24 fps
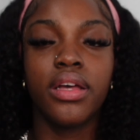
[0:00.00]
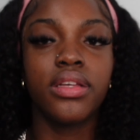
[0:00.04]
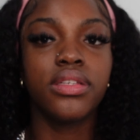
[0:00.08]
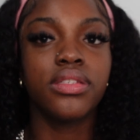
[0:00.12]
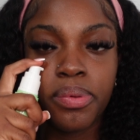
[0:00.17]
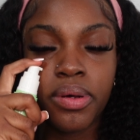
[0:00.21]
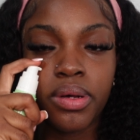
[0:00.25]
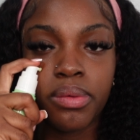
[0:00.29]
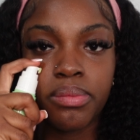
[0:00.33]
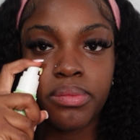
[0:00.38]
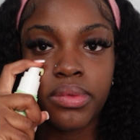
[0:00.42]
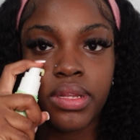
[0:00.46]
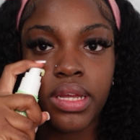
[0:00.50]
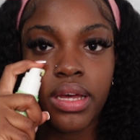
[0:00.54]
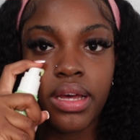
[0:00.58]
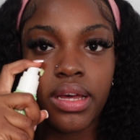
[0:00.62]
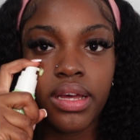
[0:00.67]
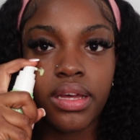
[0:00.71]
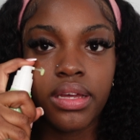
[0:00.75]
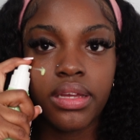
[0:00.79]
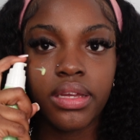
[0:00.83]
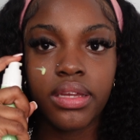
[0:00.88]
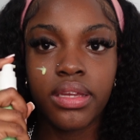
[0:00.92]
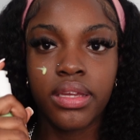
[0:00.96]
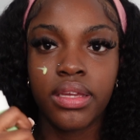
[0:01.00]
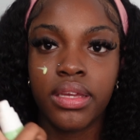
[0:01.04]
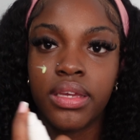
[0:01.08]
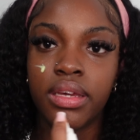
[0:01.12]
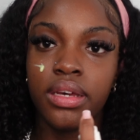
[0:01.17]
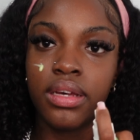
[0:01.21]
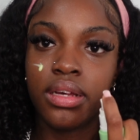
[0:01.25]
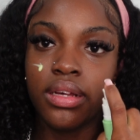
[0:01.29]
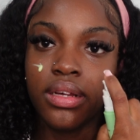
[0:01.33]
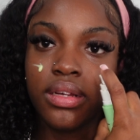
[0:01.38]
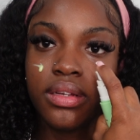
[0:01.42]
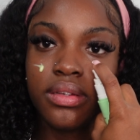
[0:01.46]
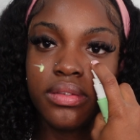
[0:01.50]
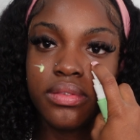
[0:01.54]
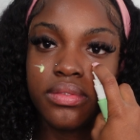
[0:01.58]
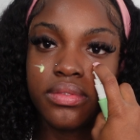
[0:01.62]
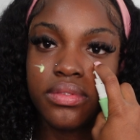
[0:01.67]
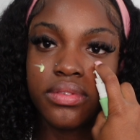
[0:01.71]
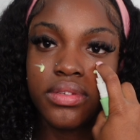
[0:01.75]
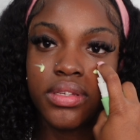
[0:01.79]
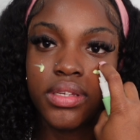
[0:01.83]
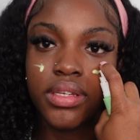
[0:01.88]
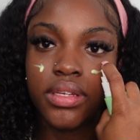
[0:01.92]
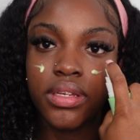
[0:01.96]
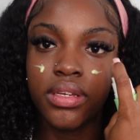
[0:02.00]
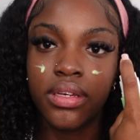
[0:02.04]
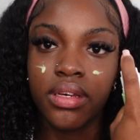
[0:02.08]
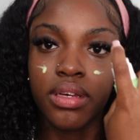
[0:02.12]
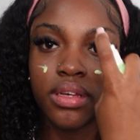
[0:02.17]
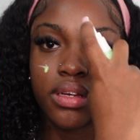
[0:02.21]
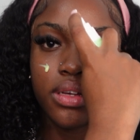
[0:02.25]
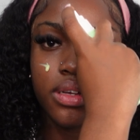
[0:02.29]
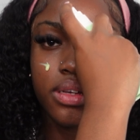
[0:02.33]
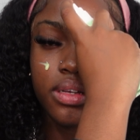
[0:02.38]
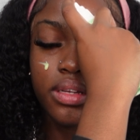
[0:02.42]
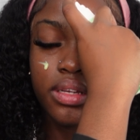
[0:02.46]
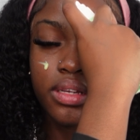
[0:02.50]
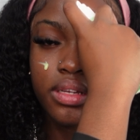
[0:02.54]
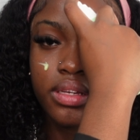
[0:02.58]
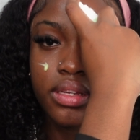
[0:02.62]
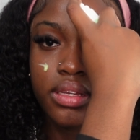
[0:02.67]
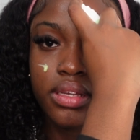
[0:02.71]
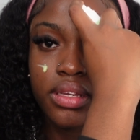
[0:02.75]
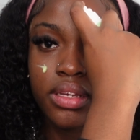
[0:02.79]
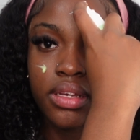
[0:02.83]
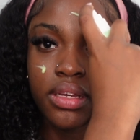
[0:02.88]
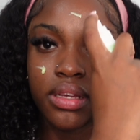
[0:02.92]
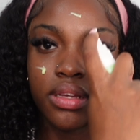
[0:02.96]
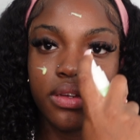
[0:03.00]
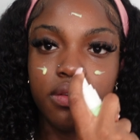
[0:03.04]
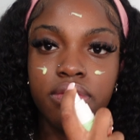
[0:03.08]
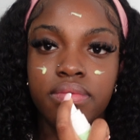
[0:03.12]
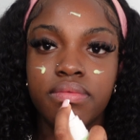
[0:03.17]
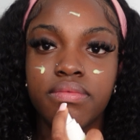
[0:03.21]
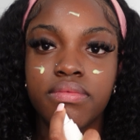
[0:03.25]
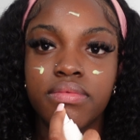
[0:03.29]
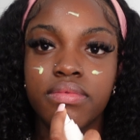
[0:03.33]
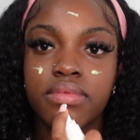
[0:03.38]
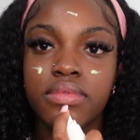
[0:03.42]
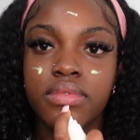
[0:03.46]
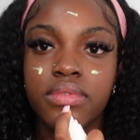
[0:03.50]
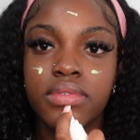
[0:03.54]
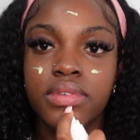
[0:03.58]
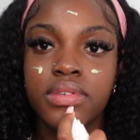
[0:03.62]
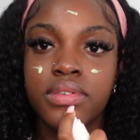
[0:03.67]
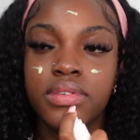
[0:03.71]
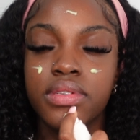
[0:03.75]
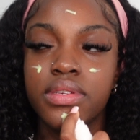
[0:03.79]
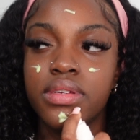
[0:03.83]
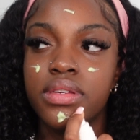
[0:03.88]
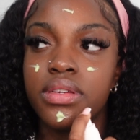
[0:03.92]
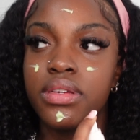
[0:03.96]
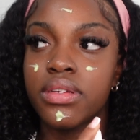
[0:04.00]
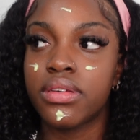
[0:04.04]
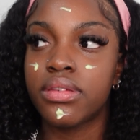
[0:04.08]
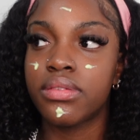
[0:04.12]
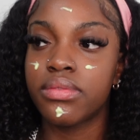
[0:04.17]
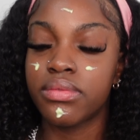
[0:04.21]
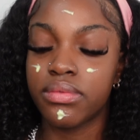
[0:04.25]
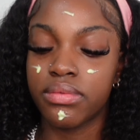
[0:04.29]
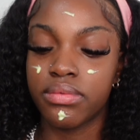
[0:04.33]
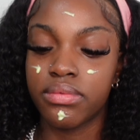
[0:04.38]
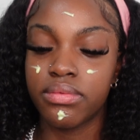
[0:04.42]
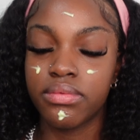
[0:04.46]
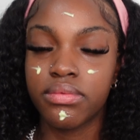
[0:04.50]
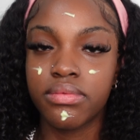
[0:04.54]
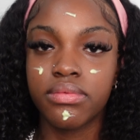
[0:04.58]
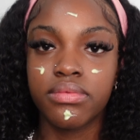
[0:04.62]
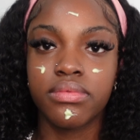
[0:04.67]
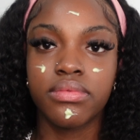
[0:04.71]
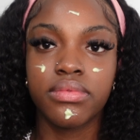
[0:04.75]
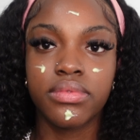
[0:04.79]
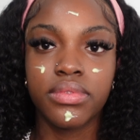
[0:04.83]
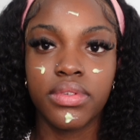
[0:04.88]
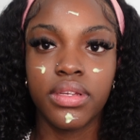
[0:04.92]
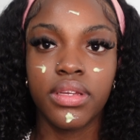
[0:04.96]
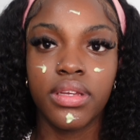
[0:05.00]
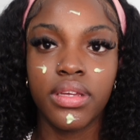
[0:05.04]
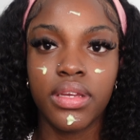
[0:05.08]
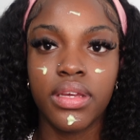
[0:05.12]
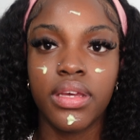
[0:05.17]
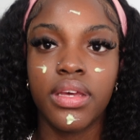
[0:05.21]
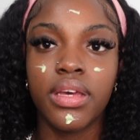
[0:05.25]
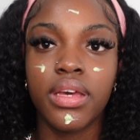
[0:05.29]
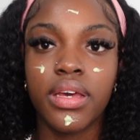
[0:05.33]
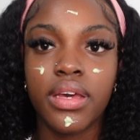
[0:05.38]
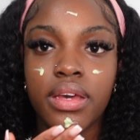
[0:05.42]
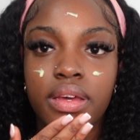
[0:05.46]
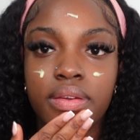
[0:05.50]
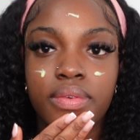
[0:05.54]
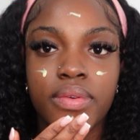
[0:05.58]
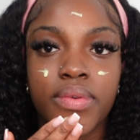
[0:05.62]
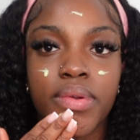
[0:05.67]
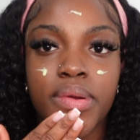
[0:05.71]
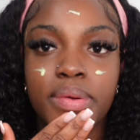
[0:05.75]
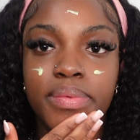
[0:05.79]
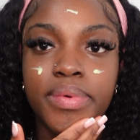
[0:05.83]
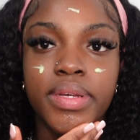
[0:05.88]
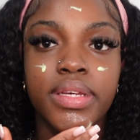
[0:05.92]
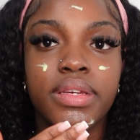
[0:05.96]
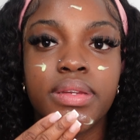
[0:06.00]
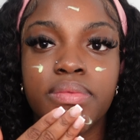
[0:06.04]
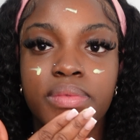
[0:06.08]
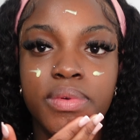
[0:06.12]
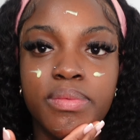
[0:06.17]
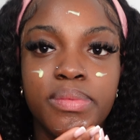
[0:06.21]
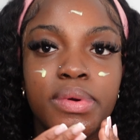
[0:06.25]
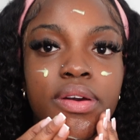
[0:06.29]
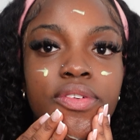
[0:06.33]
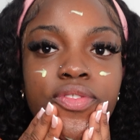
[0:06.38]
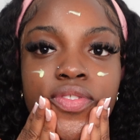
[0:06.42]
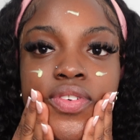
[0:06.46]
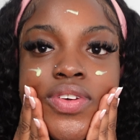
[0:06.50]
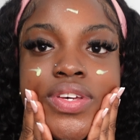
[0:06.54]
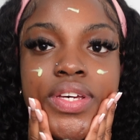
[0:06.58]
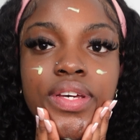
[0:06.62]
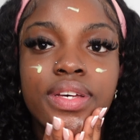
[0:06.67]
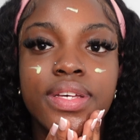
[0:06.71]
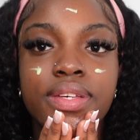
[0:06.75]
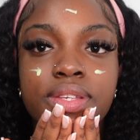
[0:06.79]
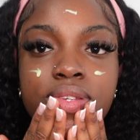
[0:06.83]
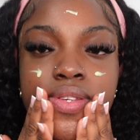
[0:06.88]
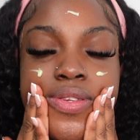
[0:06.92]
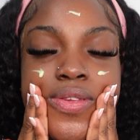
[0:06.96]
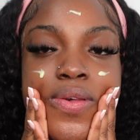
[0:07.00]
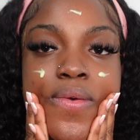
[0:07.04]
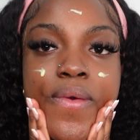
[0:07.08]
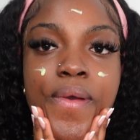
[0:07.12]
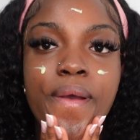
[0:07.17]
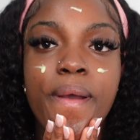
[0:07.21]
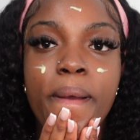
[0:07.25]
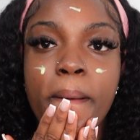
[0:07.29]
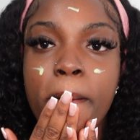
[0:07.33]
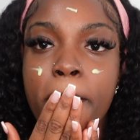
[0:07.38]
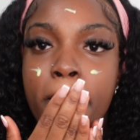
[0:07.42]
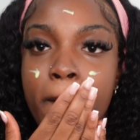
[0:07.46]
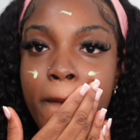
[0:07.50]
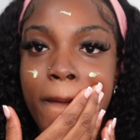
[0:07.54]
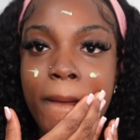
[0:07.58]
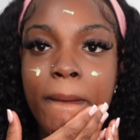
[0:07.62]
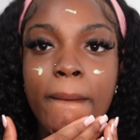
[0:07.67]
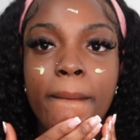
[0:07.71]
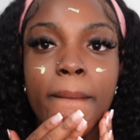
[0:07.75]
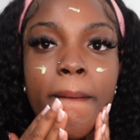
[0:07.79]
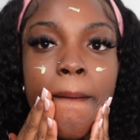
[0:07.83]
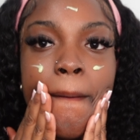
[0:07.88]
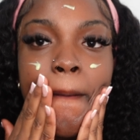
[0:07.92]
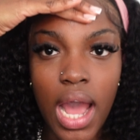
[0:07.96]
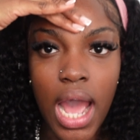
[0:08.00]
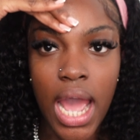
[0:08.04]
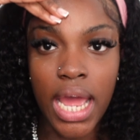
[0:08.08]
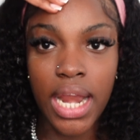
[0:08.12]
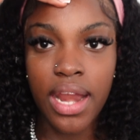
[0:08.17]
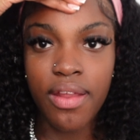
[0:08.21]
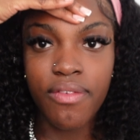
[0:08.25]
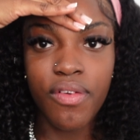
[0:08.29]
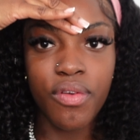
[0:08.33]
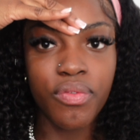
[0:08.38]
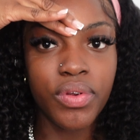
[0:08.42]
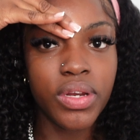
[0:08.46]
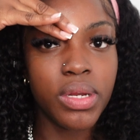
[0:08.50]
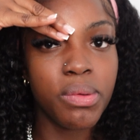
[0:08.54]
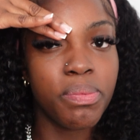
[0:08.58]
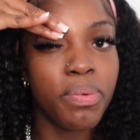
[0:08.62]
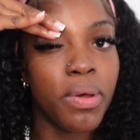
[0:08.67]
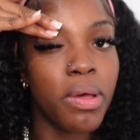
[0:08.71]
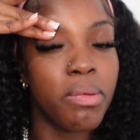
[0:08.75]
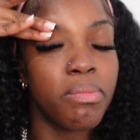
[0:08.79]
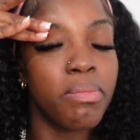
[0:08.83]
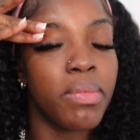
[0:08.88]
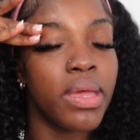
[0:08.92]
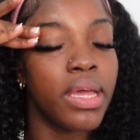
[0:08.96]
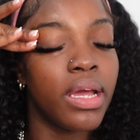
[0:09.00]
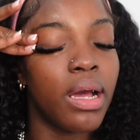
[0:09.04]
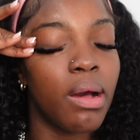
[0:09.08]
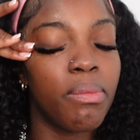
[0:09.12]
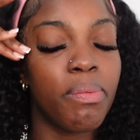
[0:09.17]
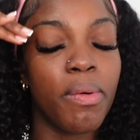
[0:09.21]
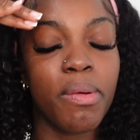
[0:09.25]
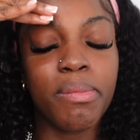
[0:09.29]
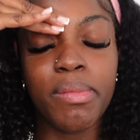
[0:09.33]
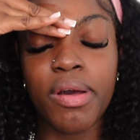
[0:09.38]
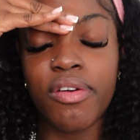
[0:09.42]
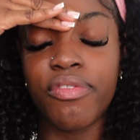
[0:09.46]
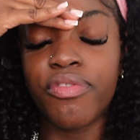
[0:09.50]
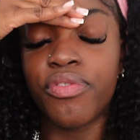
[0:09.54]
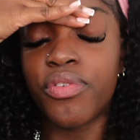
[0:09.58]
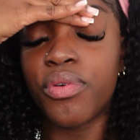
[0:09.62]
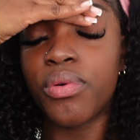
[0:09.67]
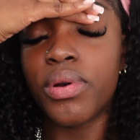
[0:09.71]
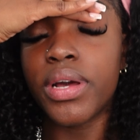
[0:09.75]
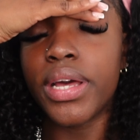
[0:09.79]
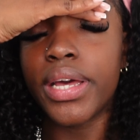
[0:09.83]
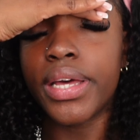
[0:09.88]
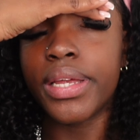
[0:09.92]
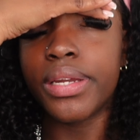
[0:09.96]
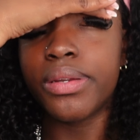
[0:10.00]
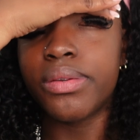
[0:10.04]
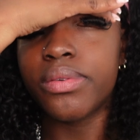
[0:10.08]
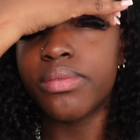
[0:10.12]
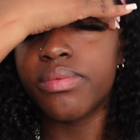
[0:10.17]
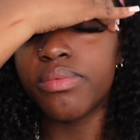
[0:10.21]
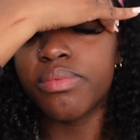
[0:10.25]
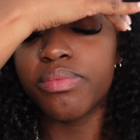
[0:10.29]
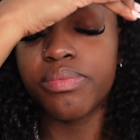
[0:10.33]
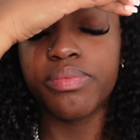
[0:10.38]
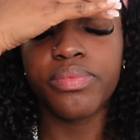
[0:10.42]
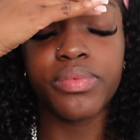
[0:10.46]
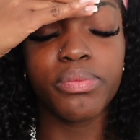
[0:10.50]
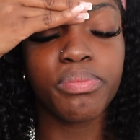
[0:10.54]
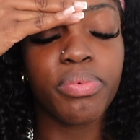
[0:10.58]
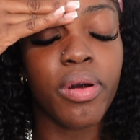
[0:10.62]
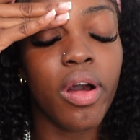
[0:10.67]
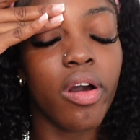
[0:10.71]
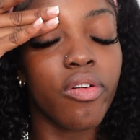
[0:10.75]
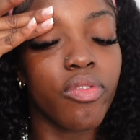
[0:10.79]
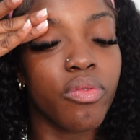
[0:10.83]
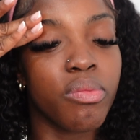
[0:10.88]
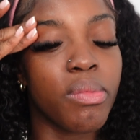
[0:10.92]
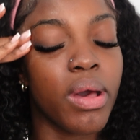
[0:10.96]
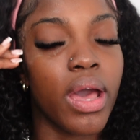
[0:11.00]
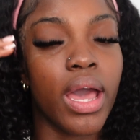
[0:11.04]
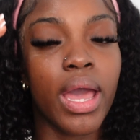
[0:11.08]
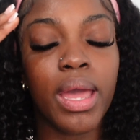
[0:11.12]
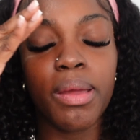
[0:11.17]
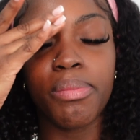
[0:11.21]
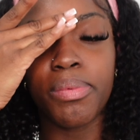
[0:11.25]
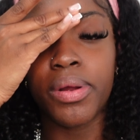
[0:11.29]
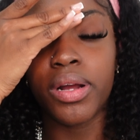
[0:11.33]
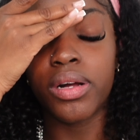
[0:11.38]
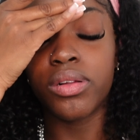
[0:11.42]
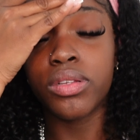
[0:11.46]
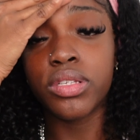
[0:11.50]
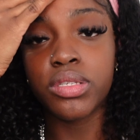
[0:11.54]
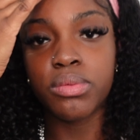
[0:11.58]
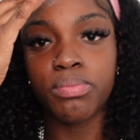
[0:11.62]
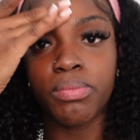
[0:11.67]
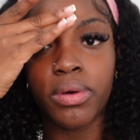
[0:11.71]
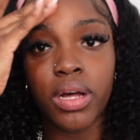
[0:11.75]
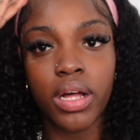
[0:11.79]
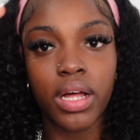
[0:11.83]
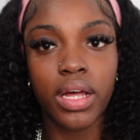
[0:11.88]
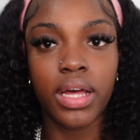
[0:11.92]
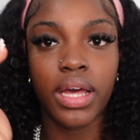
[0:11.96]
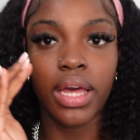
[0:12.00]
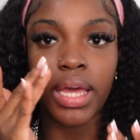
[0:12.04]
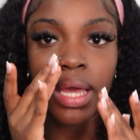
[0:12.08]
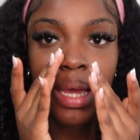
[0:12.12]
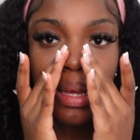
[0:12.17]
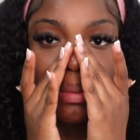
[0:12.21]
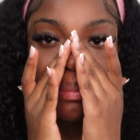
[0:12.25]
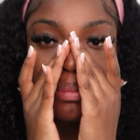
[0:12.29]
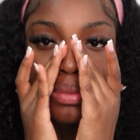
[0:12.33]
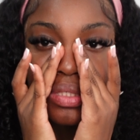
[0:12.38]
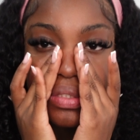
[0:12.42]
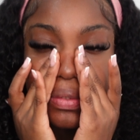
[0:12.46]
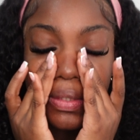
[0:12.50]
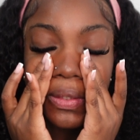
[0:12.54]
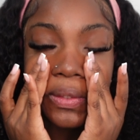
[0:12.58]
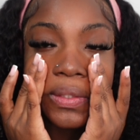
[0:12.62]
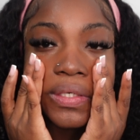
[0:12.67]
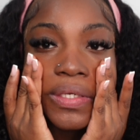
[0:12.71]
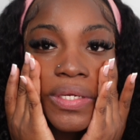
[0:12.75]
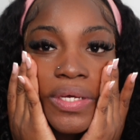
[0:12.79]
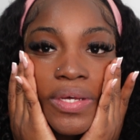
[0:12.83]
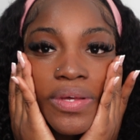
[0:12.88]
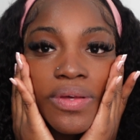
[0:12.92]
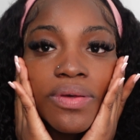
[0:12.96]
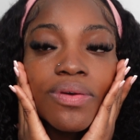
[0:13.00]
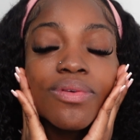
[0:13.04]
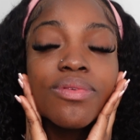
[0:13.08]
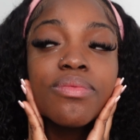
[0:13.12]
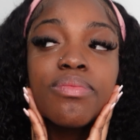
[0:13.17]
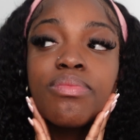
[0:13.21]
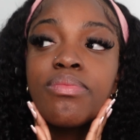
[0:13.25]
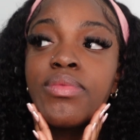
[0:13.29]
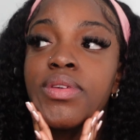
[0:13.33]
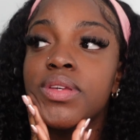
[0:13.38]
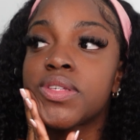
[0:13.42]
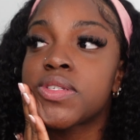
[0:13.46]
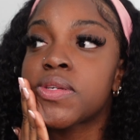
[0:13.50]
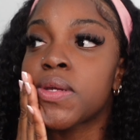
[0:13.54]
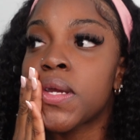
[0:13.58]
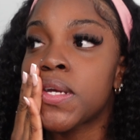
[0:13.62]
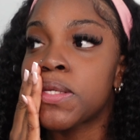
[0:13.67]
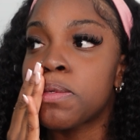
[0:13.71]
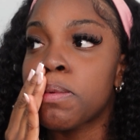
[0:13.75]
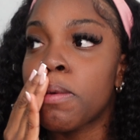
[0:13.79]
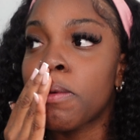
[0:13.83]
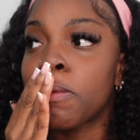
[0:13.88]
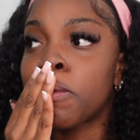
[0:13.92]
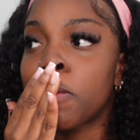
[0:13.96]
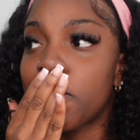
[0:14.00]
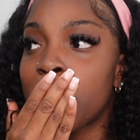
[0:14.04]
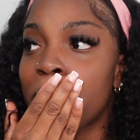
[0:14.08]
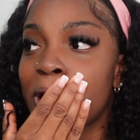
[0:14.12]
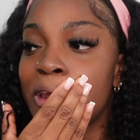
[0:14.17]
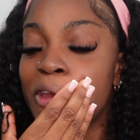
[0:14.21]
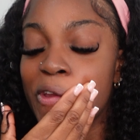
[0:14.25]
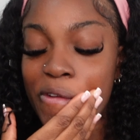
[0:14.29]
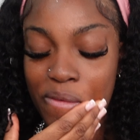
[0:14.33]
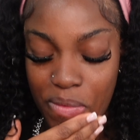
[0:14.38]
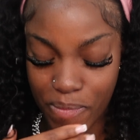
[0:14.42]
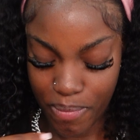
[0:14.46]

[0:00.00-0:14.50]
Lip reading: Pump that here, here, here, and here. And rub it in with my fingers. I never really put makeup on my forehead, apart from my eyebrows, but I am still gonna moisturize my forehead.